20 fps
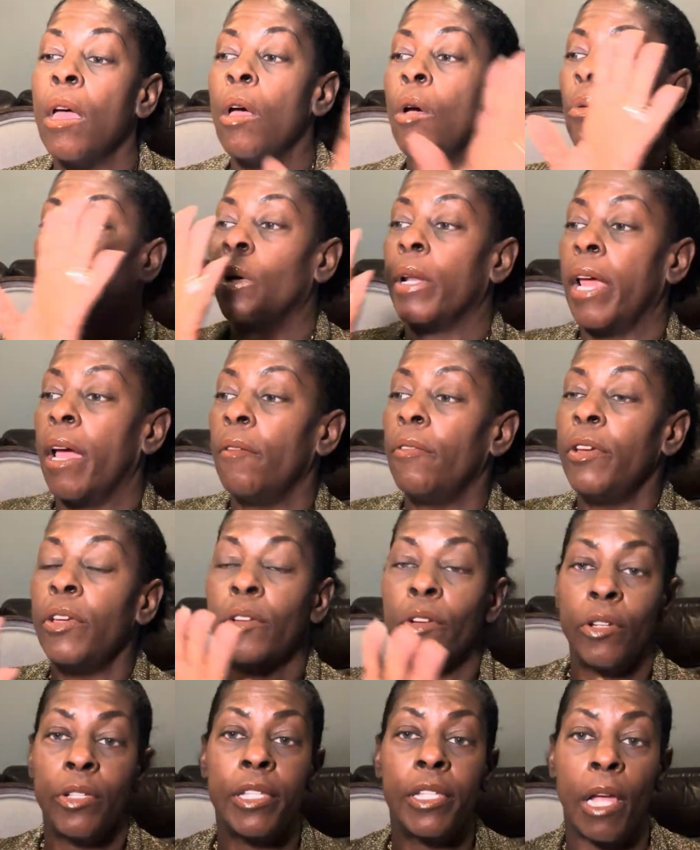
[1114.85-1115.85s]
Whatever
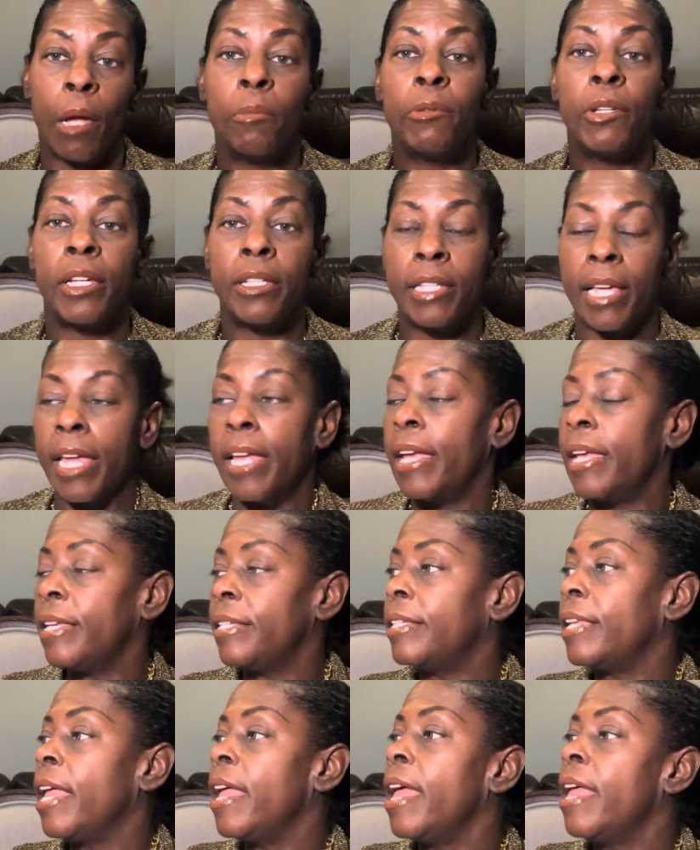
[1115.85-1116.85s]
your subject
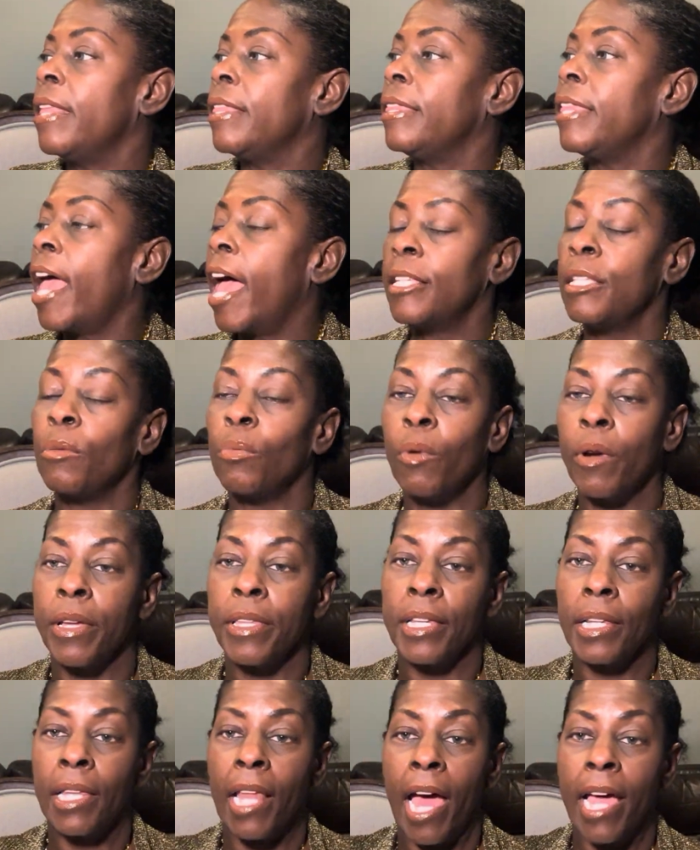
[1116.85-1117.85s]
is, that's where
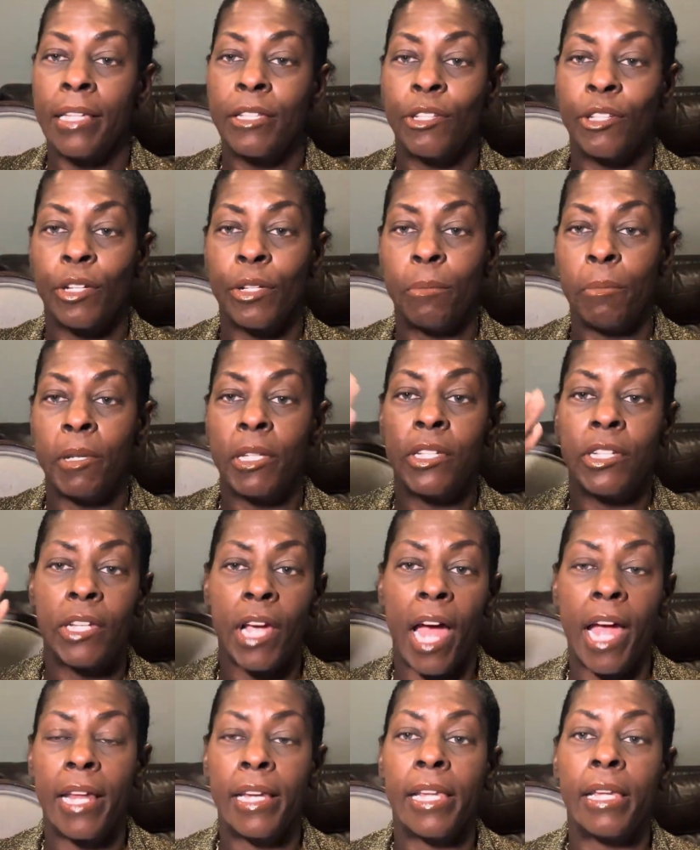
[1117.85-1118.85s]
the light should be
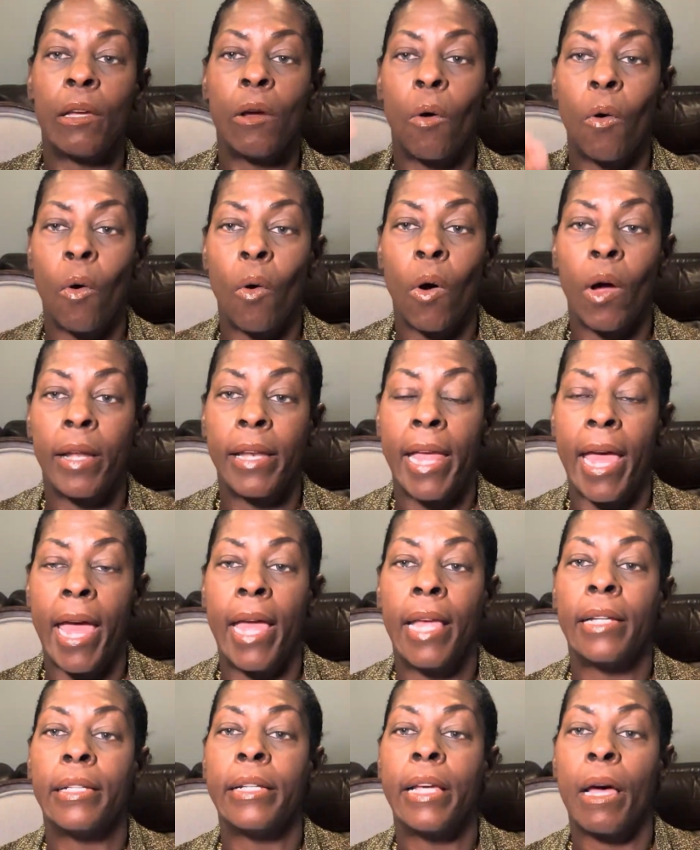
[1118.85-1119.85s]
shining on
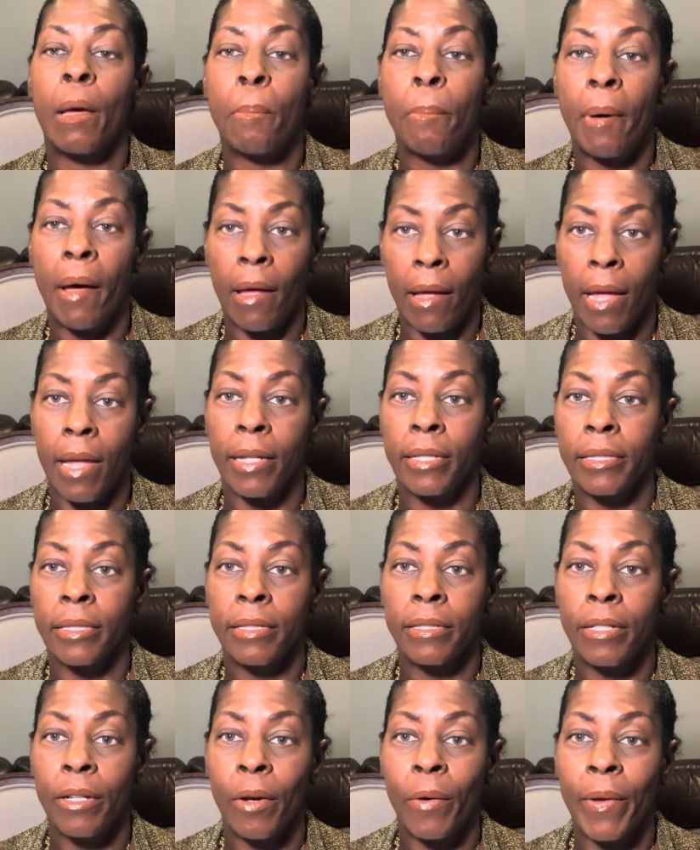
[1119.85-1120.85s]
and upon,
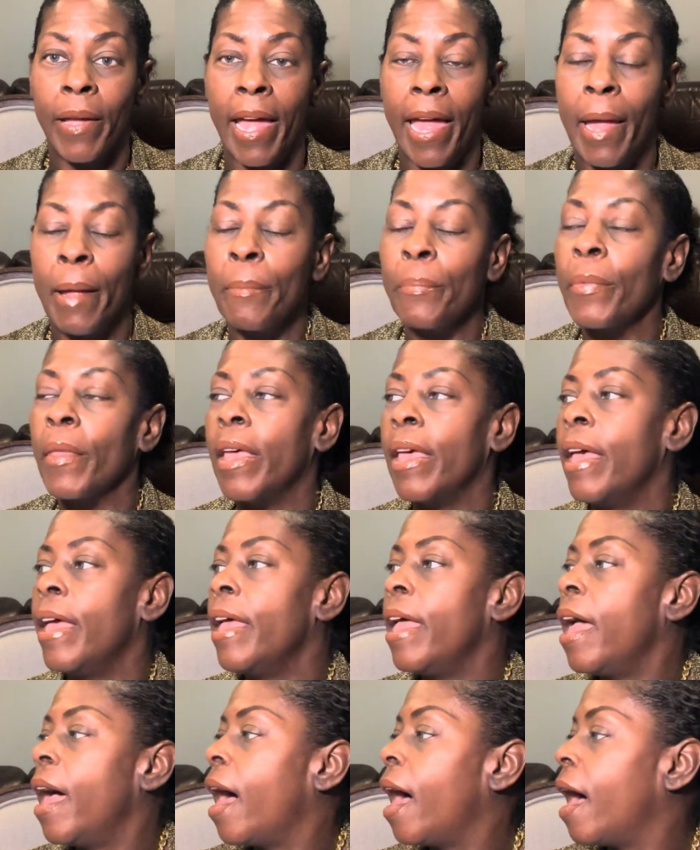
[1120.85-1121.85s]
okay?
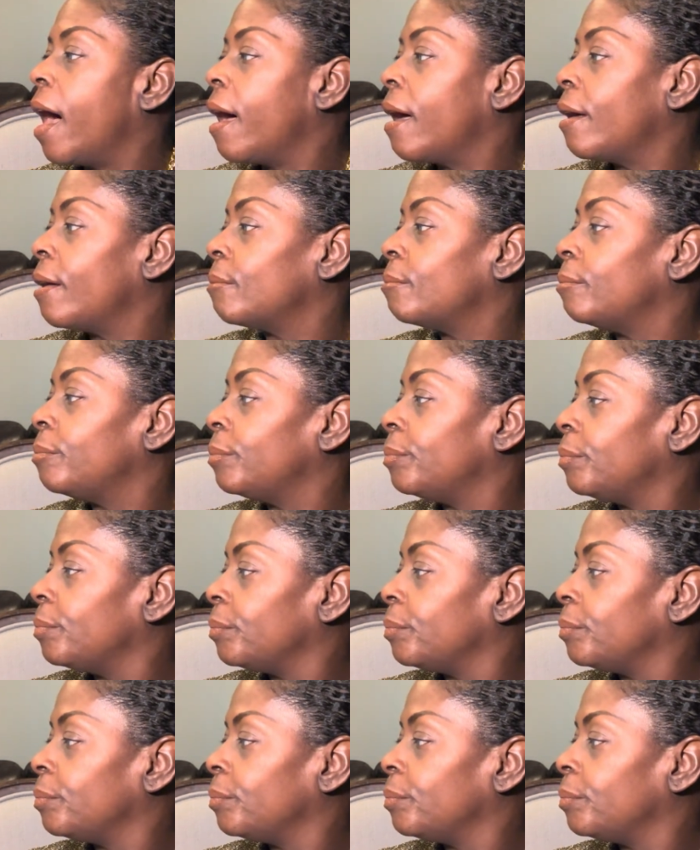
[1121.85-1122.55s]
I